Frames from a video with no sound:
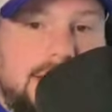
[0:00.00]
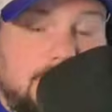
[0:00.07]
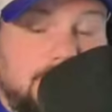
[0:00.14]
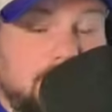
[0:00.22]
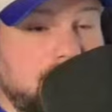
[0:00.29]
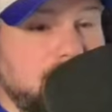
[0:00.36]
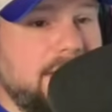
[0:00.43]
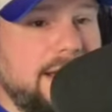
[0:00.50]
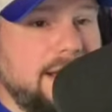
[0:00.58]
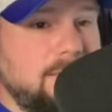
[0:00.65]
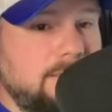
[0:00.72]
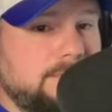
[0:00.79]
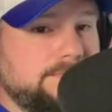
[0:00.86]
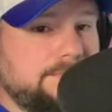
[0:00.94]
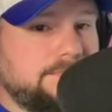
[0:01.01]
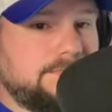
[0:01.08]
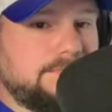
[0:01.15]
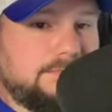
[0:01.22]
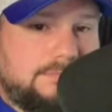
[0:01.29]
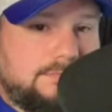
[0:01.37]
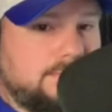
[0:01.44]
Number three,
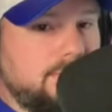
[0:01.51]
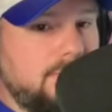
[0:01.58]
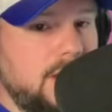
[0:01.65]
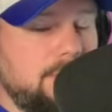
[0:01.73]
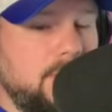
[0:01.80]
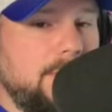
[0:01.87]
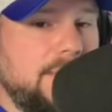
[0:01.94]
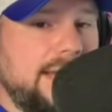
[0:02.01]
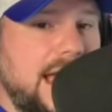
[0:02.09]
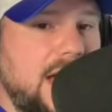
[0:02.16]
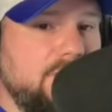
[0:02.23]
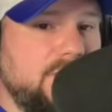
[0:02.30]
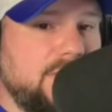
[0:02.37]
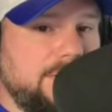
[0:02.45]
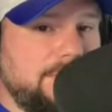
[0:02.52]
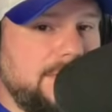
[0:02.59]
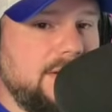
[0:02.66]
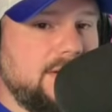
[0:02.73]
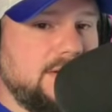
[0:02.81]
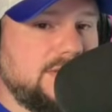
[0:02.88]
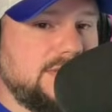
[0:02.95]
put me down for the
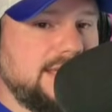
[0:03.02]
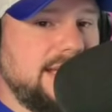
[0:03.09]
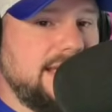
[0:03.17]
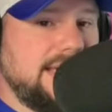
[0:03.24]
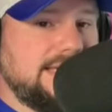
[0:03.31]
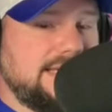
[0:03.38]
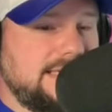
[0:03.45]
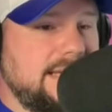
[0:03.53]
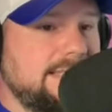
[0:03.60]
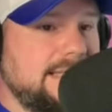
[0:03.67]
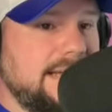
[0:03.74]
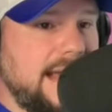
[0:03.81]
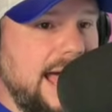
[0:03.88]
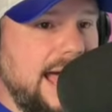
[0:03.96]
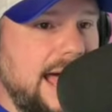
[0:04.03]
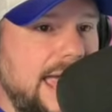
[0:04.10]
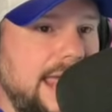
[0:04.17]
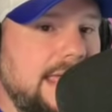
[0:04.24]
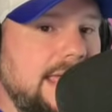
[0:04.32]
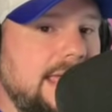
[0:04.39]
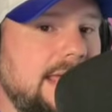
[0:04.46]
Bills getting a season
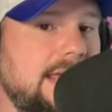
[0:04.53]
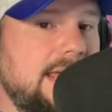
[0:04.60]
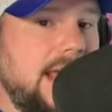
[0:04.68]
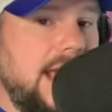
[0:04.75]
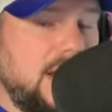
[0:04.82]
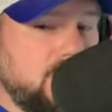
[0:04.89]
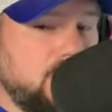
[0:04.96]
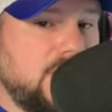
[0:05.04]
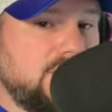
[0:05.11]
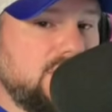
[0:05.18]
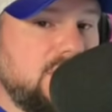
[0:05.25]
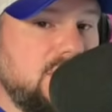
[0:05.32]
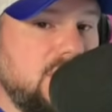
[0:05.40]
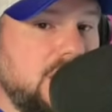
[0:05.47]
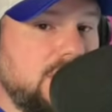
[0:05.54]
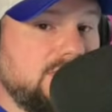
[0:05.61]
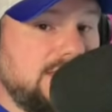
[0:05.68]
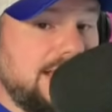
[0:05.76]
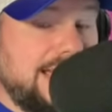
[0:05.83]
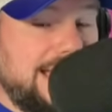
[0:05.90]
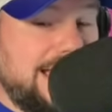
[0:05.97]
high in rushing yards